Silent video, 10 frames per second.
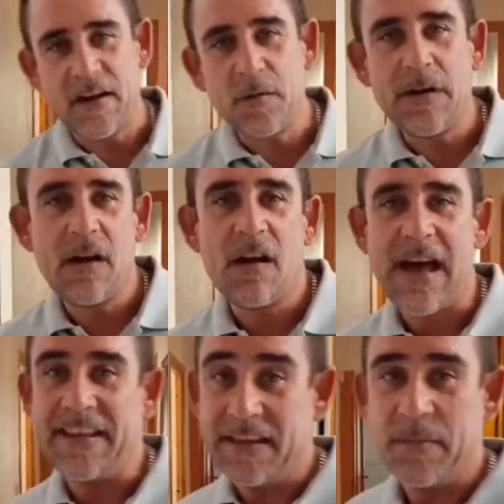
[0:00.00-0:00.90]
Here we are
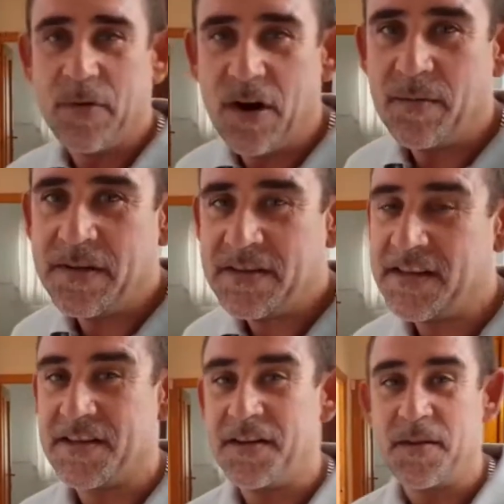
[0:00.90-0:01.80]
at the apartment.
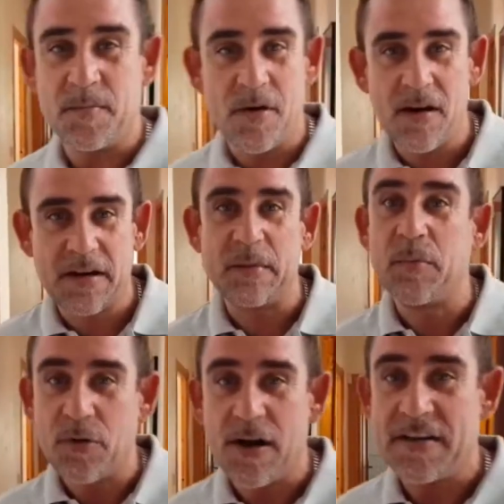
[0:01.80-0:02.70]
It's another bargain
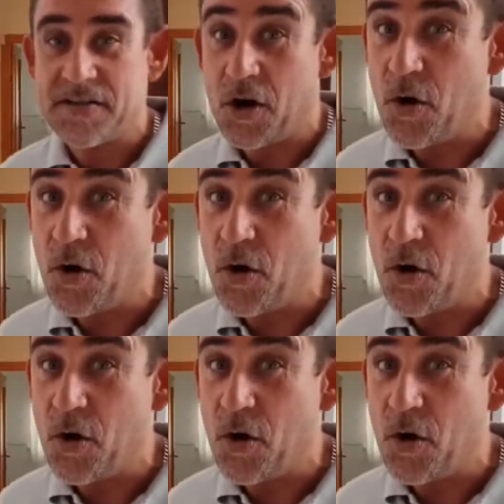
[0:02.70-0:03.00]
price